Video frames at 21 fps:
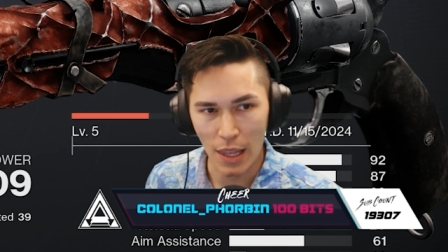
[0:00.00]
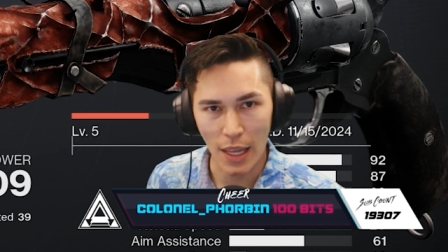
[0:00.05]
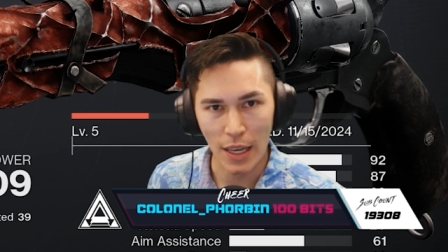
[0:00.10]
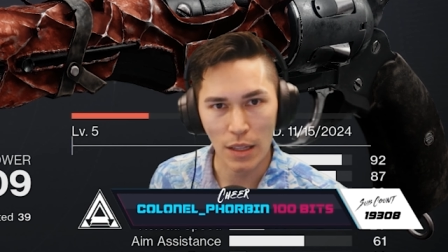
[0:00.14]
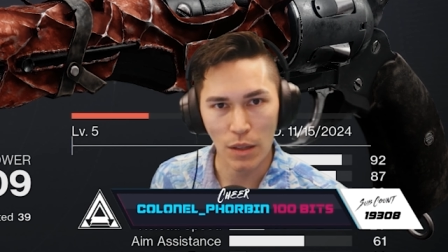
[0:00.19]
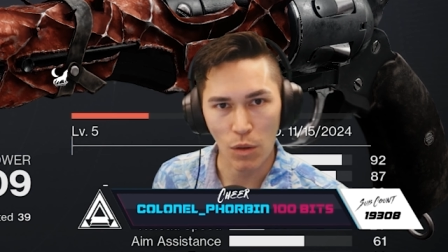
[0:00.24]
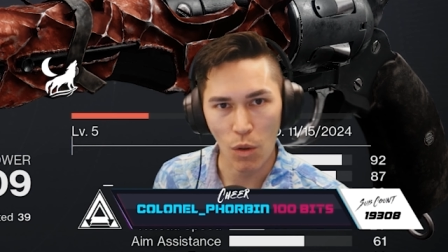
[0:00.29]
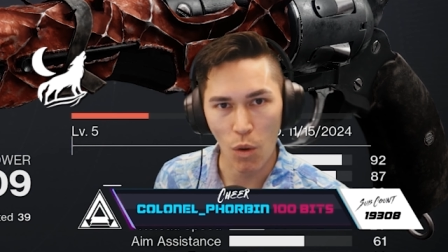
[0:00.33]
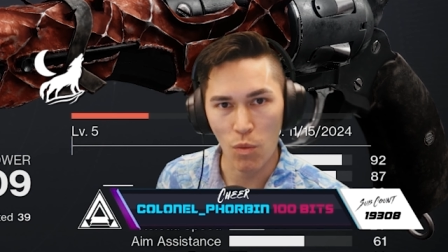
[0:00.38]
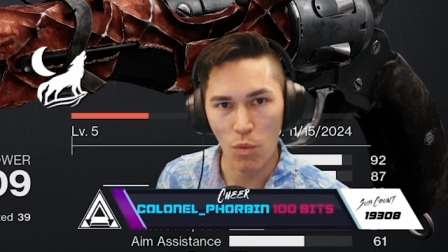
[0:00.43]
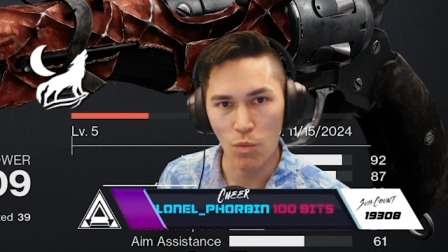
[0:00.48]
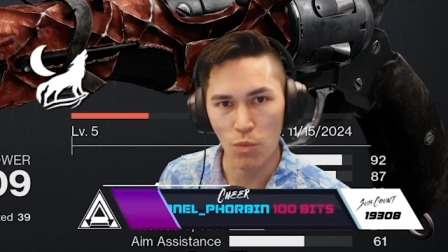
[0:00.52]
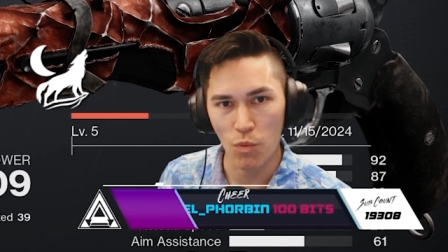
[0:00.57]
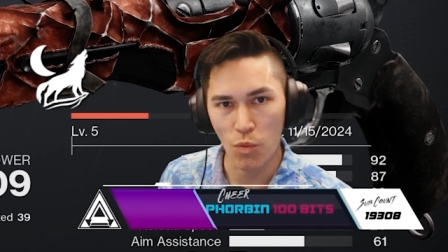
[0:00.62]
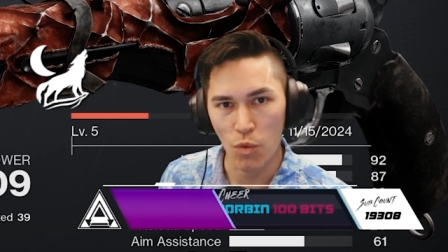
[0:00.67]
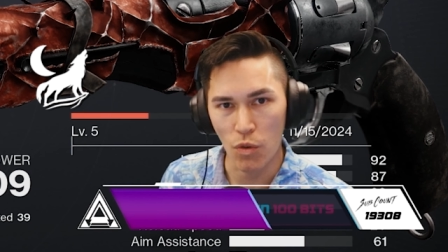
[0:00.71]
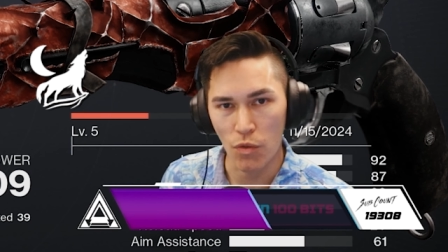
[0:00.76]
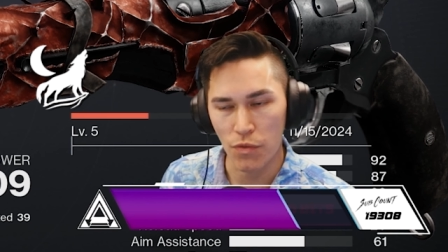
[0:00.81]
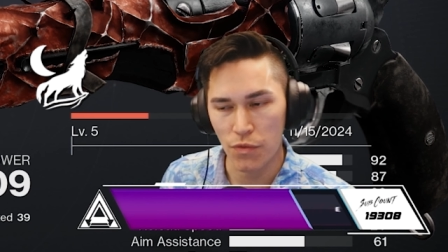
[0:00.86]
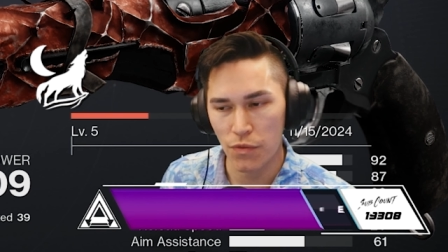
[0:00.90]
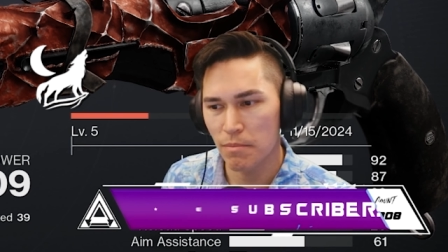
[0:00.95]
like lone
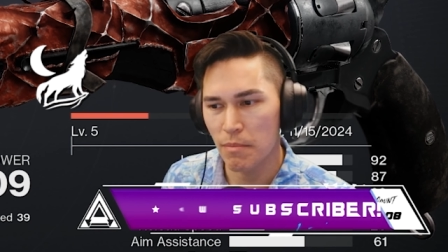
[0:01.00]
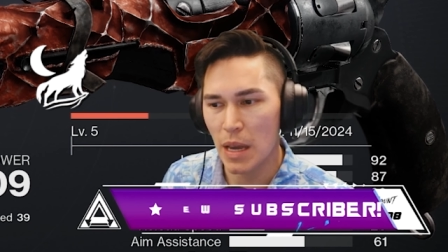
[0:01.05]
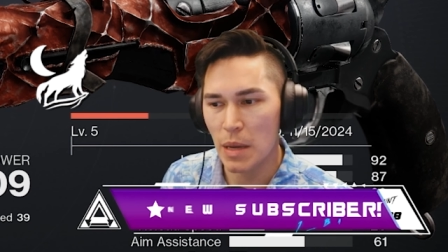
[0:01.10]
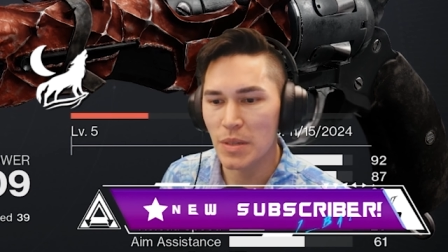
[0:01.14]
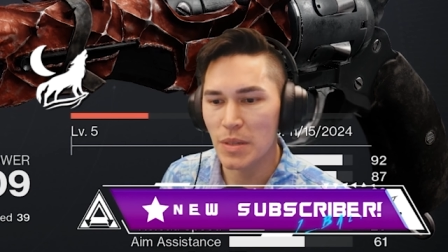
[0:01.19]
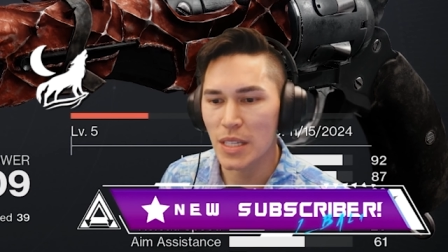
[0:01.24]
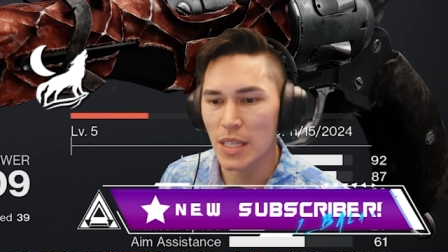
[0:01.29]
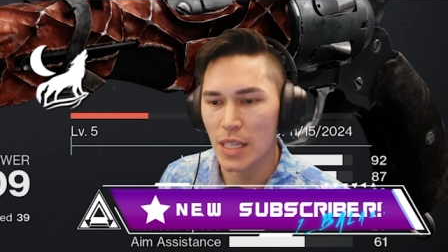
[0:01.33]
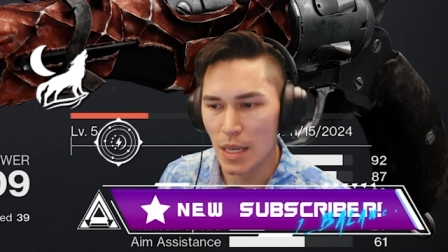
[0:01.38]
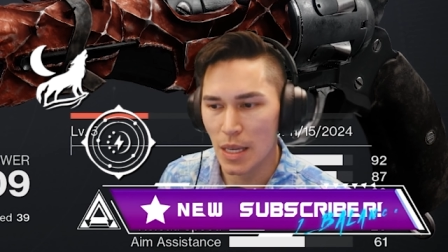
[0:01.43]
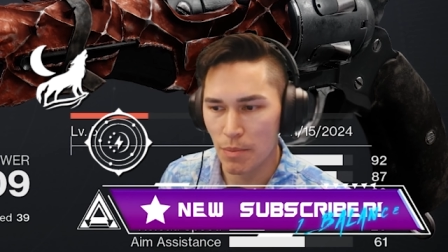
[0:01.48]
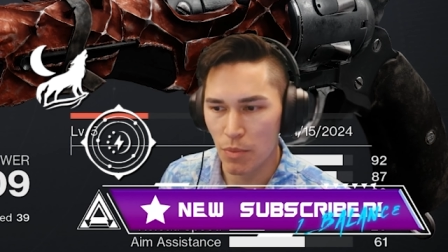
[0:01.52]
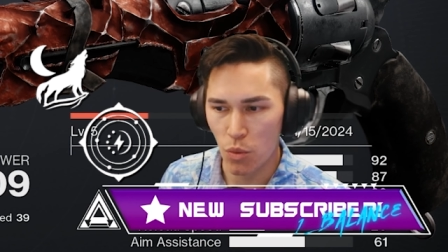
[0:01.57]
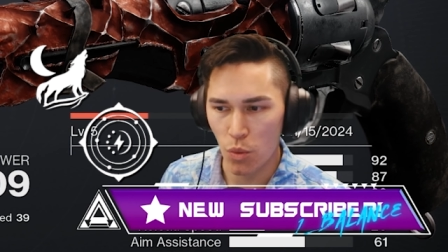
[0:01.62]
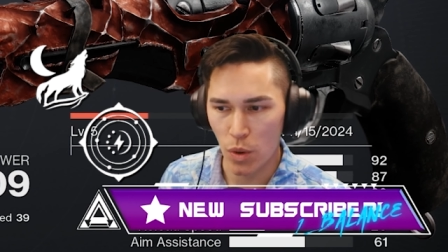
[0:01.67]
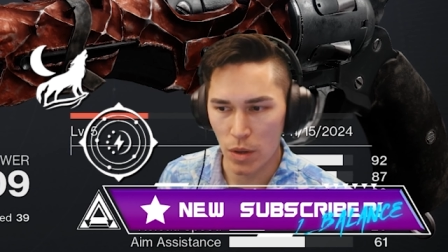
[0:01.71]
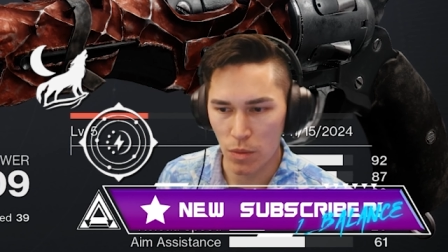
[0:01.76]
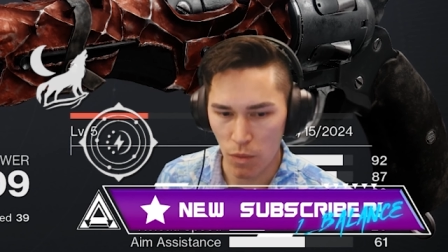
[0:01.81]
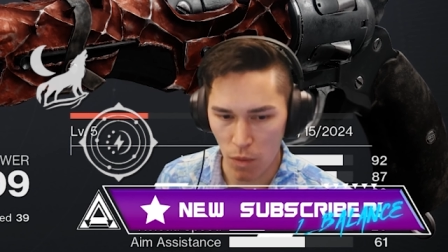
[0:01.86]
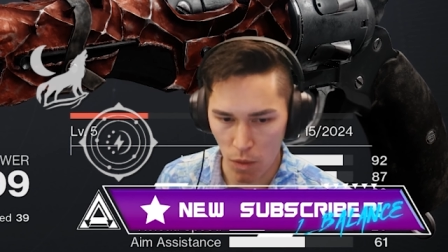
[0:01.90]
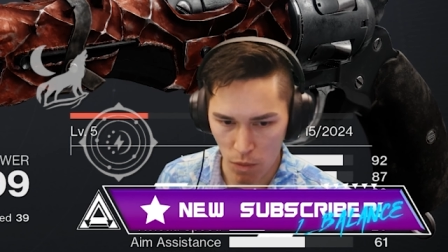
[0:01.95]
wolf, maybe keep
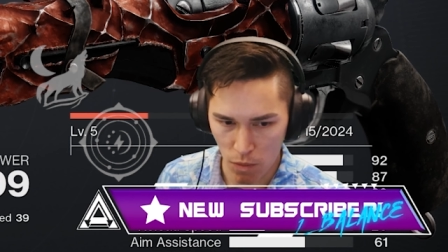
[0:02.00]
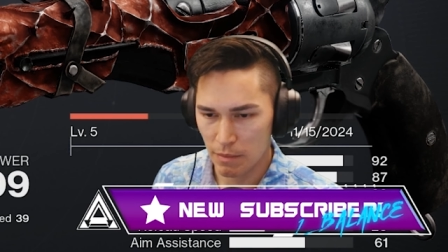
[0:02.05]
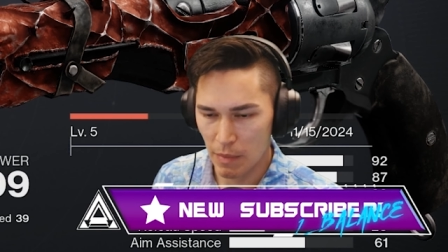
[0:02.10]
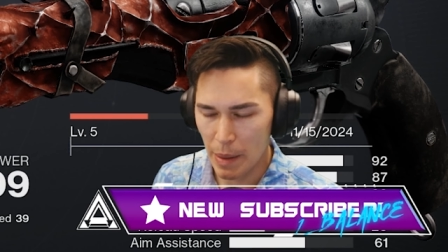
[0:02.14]
away roll.